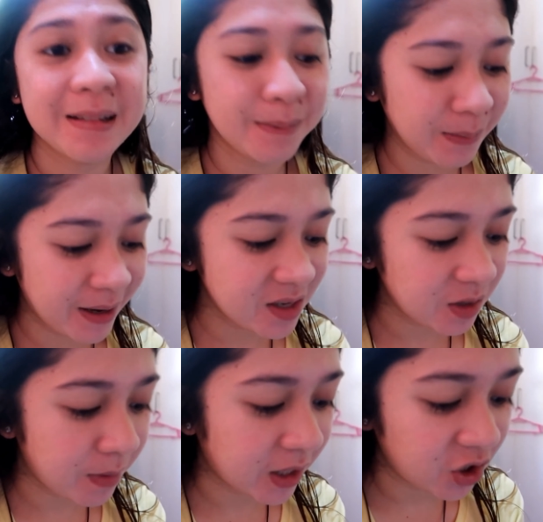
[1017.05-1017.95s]

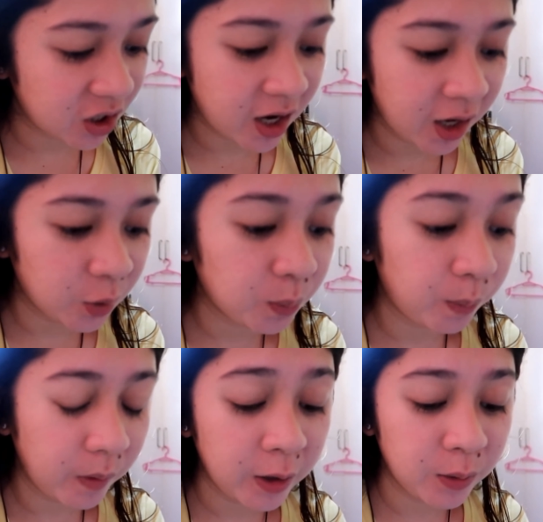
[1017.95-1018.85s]
mag-budget-budget
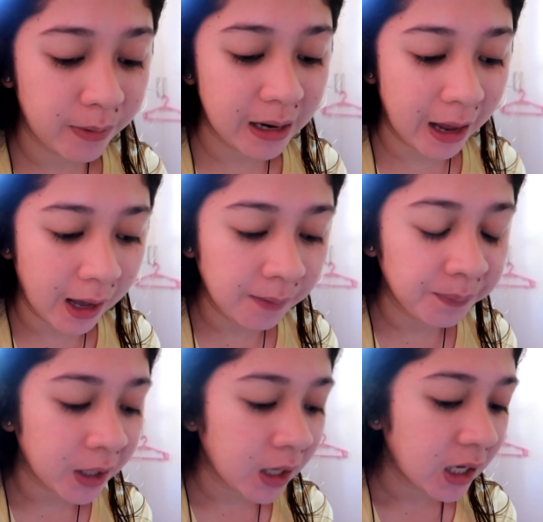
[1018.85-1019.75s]
ngayon pa lang.
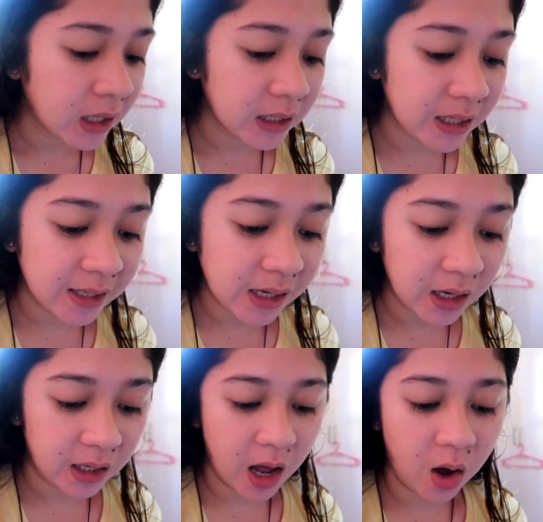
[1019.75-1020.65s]

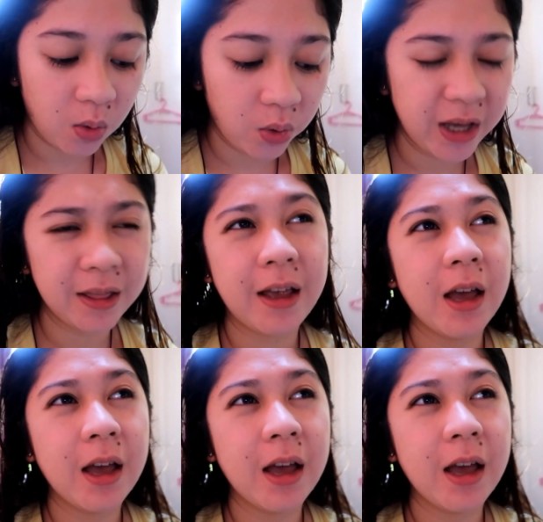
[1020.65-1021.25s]
Nagsasanay na ako. And,